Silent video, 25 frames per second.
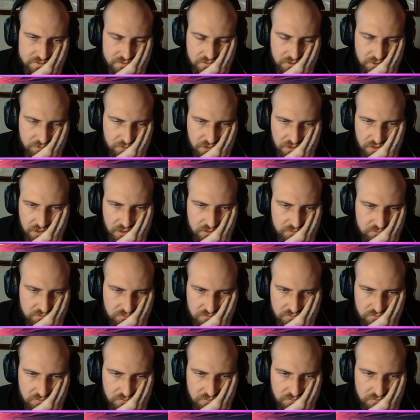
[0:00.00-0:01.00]
I mean, yeah,
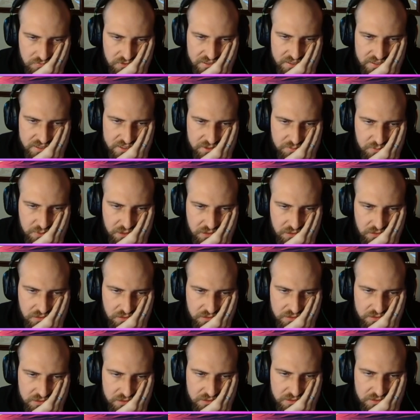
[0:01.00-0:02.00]
this has to be good.
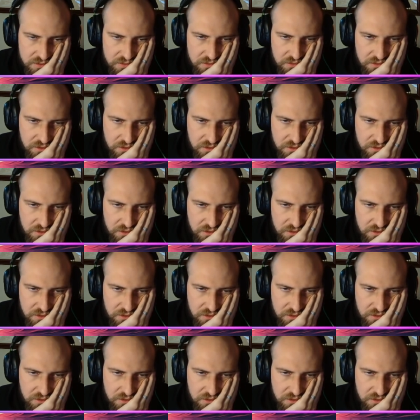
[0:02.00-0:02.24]
Let's just,